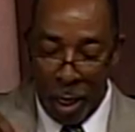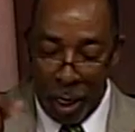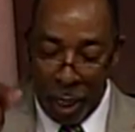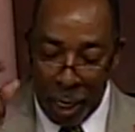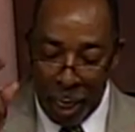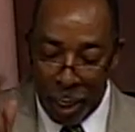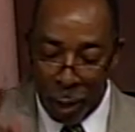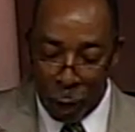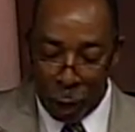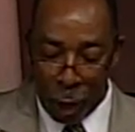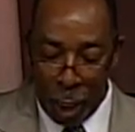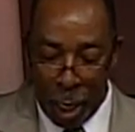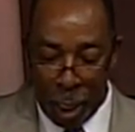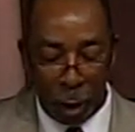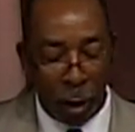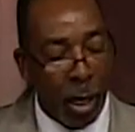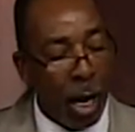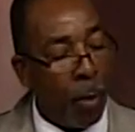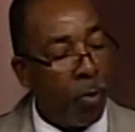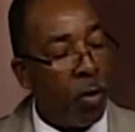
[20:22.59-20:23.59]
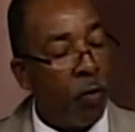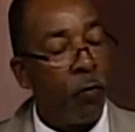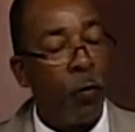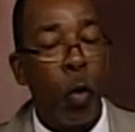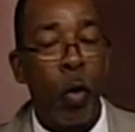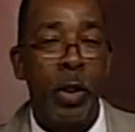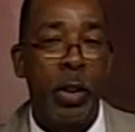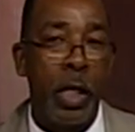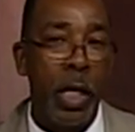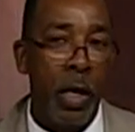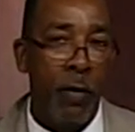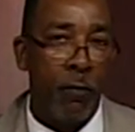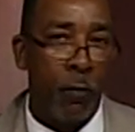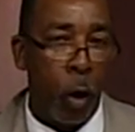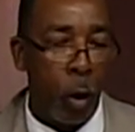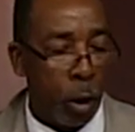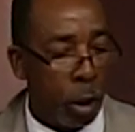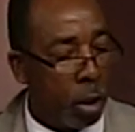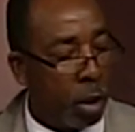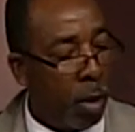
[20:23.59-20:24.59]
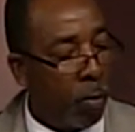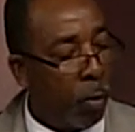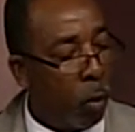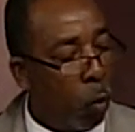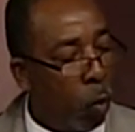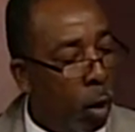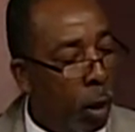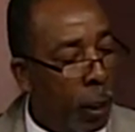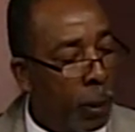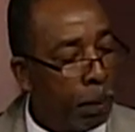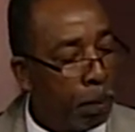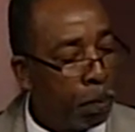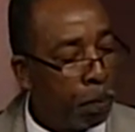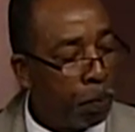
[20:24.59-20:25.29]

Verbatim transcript: In John chapter 14, verse number 1,